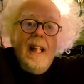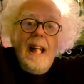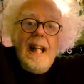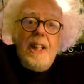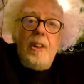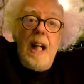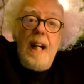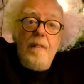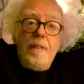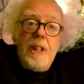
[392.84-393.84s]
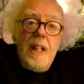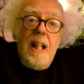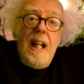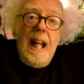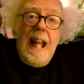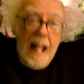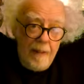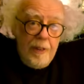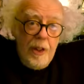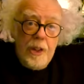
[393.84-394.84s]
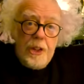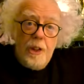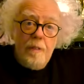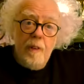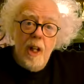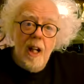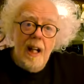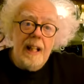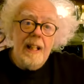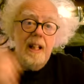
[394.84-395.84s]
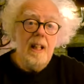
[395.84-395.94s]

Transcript: aircraft ever to fly,